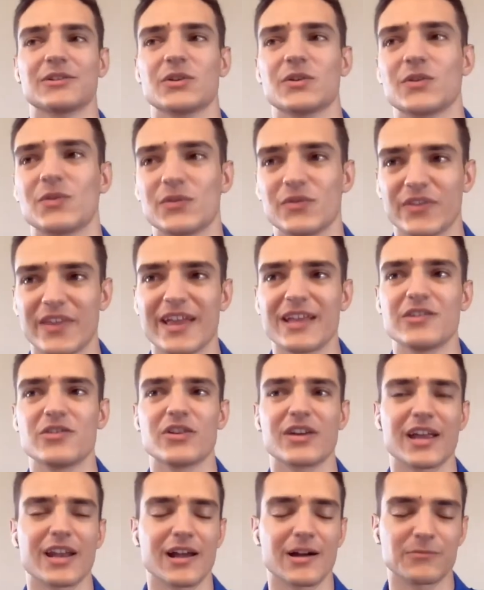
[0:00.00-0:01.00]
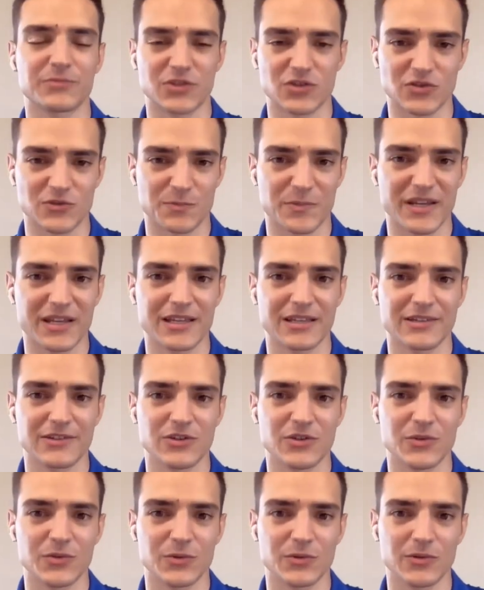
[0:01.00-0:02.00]
So then you get up to
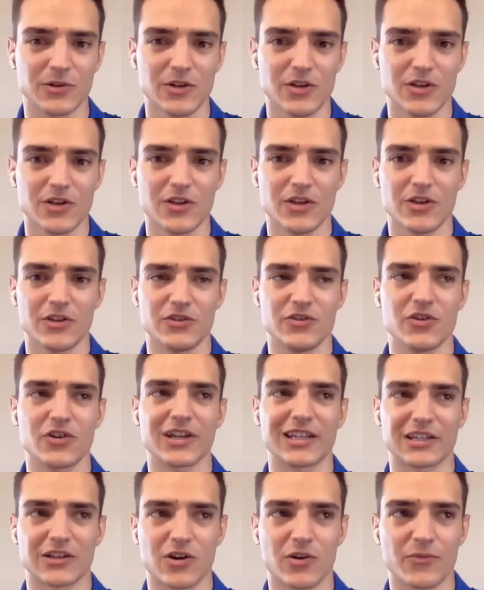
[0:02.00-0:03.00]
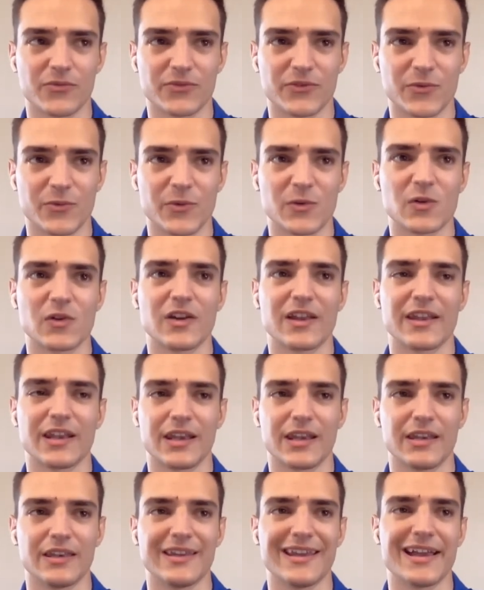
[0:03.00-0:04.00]
speed, you get comfortable,
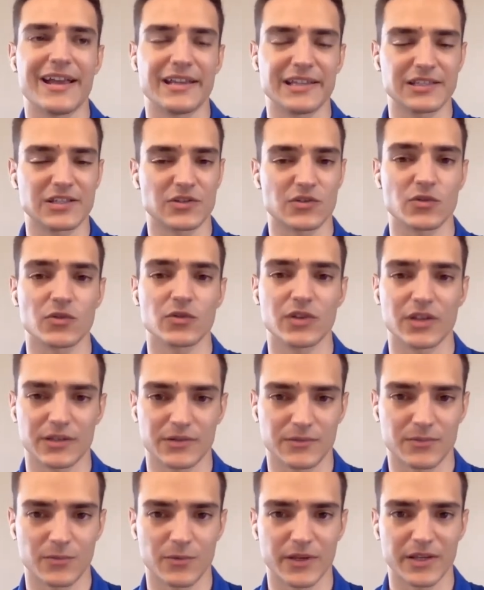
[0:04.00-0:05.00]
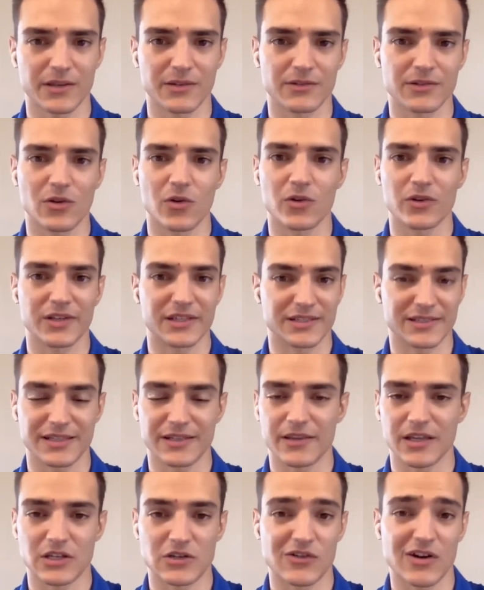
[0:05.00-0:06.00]
and yeah, it's true that we only
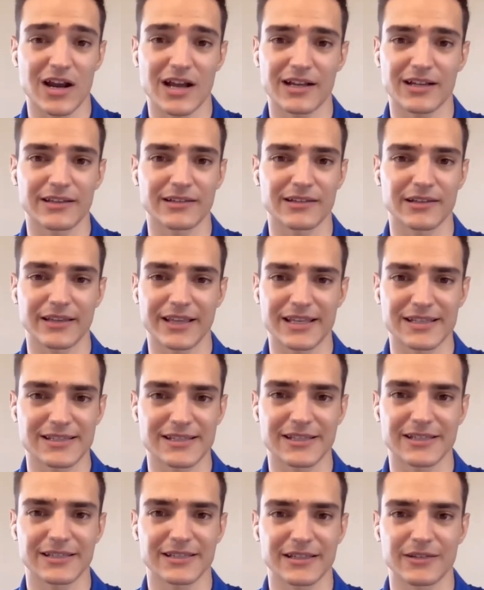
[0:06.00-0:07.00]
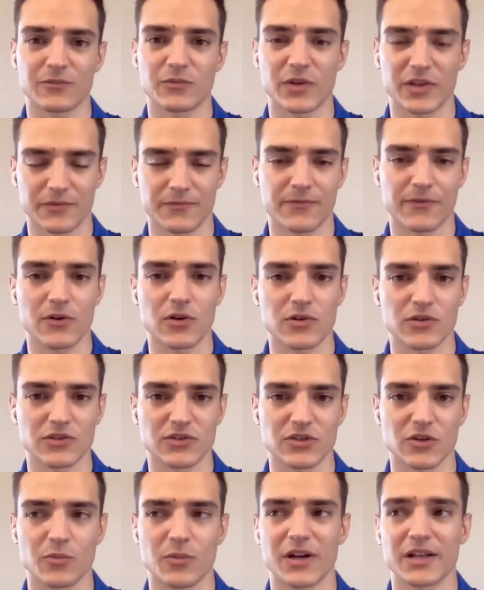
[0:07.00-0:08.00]
see the track and that's it, and we
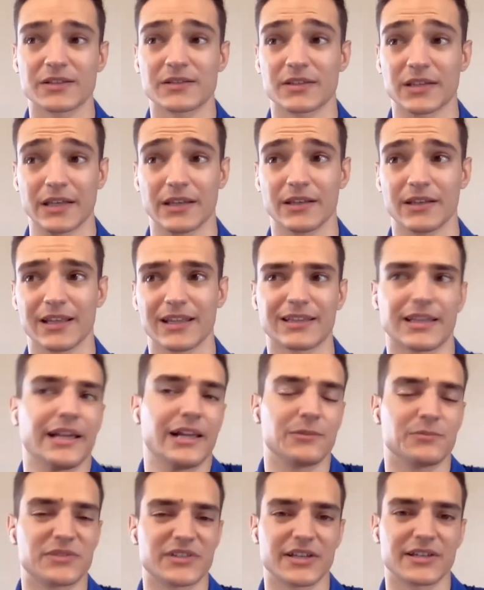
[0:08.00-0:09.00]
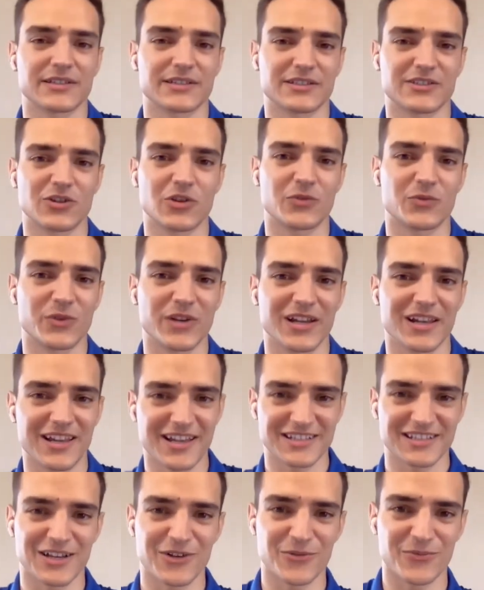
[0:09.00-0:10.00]
focus so much, and that helps us not
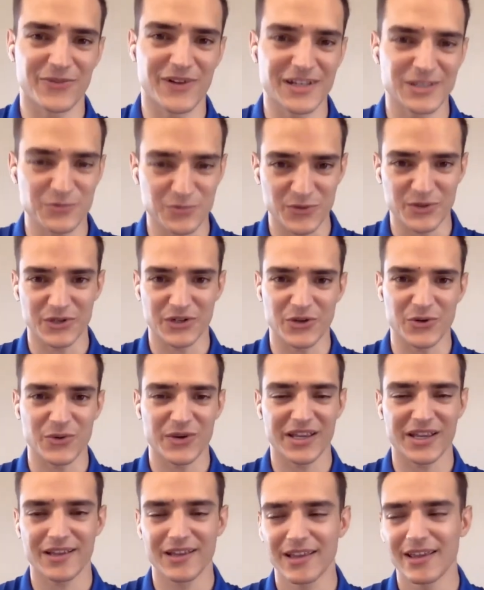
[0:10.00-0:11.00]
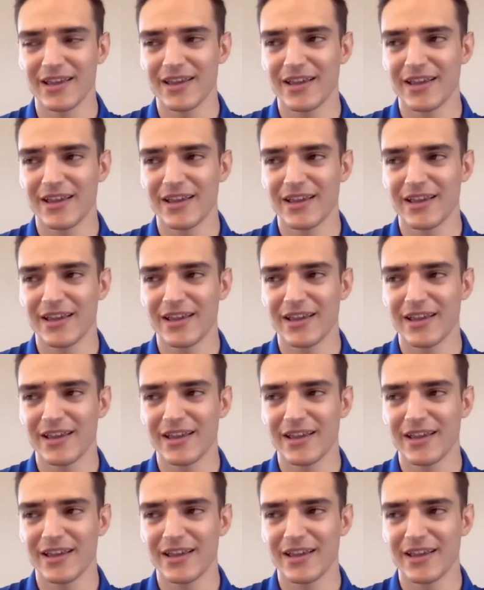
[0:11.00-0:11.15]
realize how fast we're going,